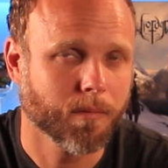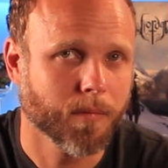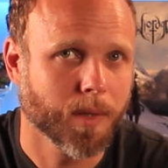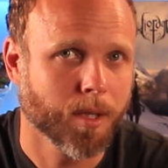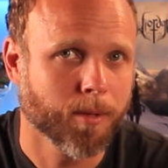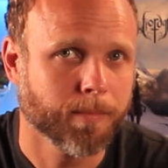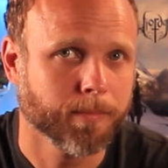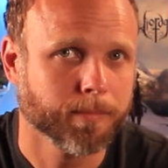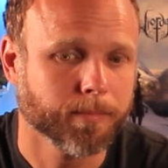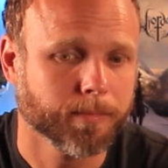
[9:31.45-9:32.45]

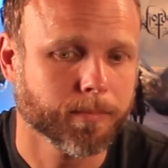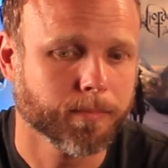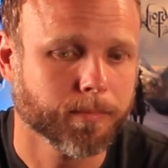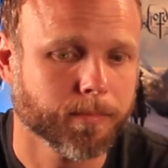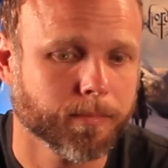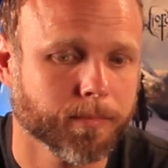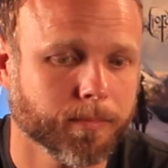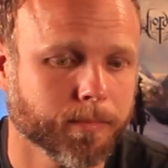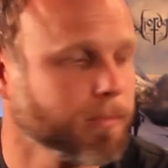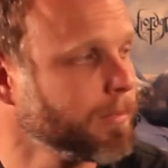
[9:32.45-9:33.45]

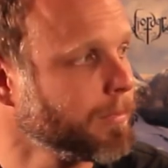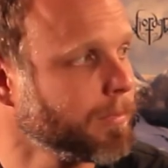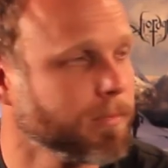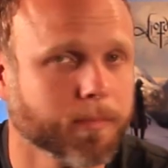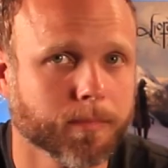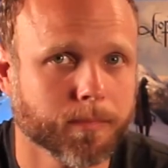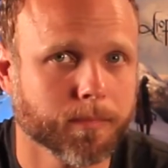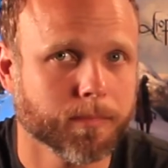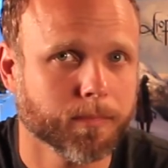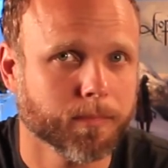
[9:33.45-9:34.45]

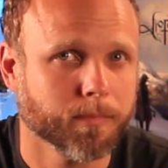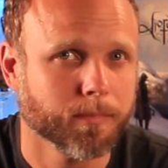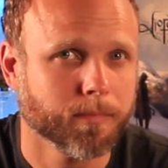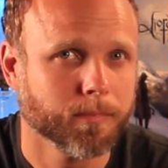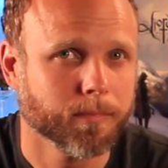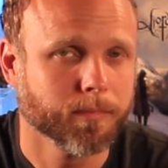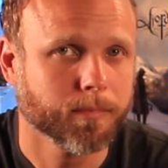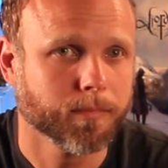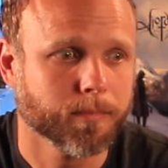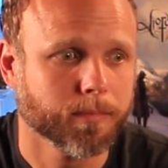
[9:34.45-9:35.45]

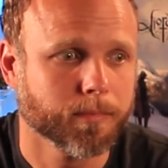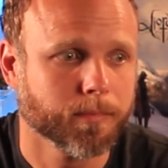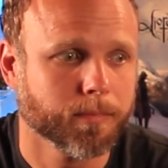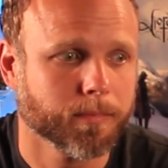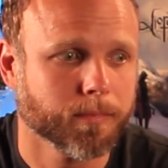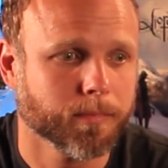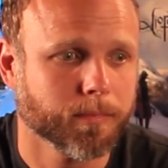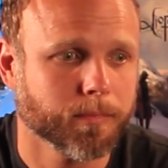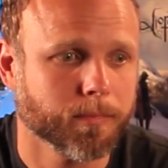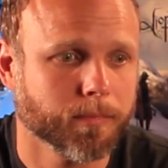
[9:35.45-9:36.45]

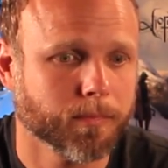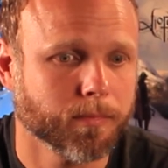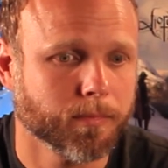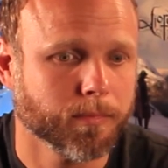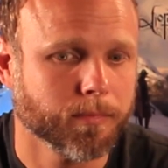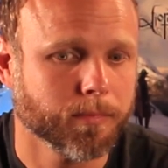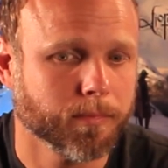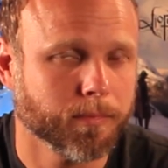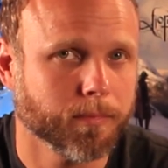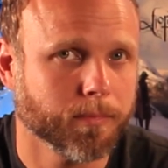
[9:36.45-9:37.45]

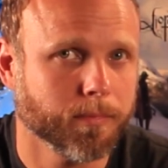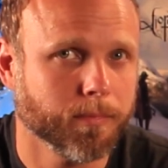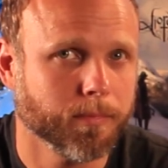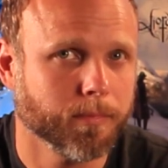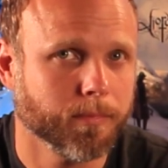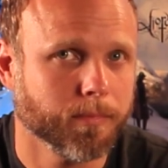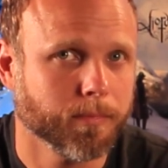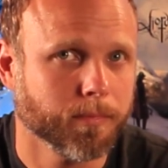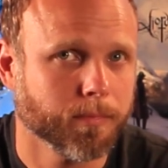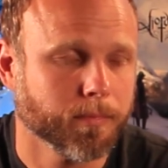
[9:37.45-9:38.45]

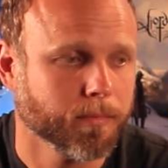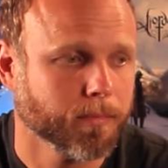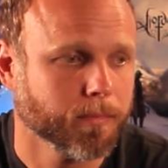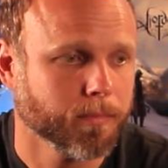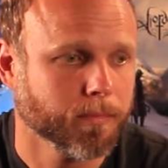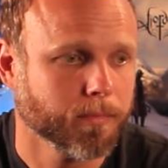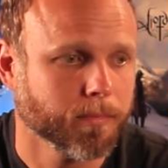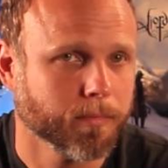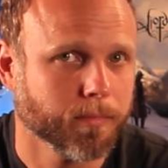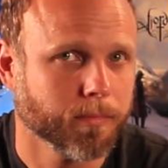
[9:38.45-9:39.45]
This person isn't speaking.